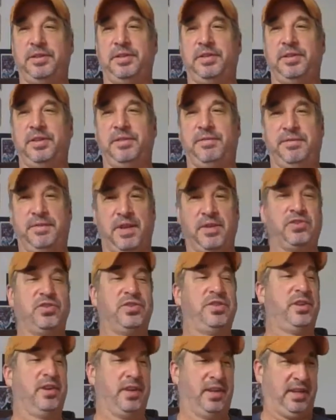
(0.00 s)
eventually
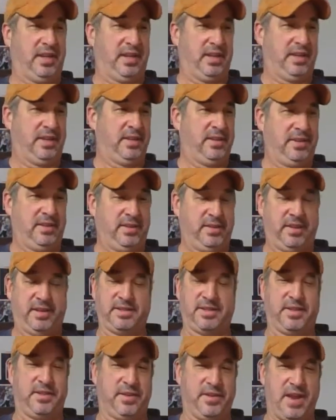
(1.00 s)
they're going to eat it. Like I
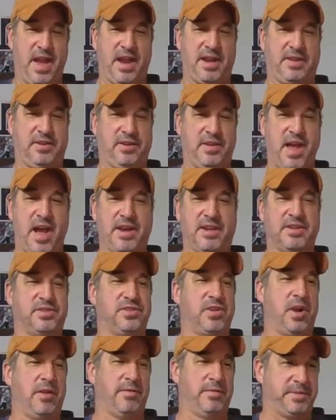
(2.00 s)
said, they're not going to
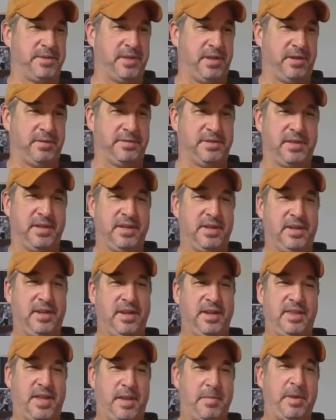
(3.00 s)
starve themselves.
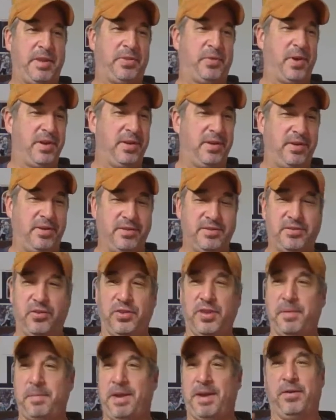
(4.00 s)
They may threaten to do so.
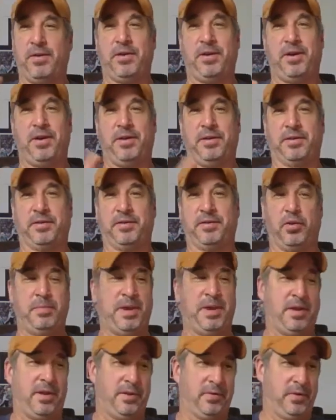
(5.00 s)
They may go to bed
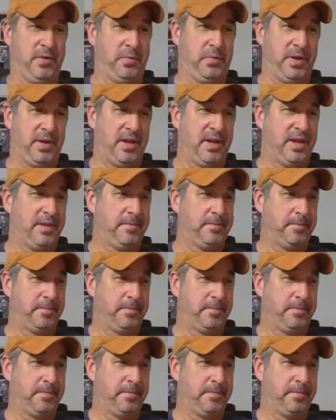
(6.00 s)
hungry one night.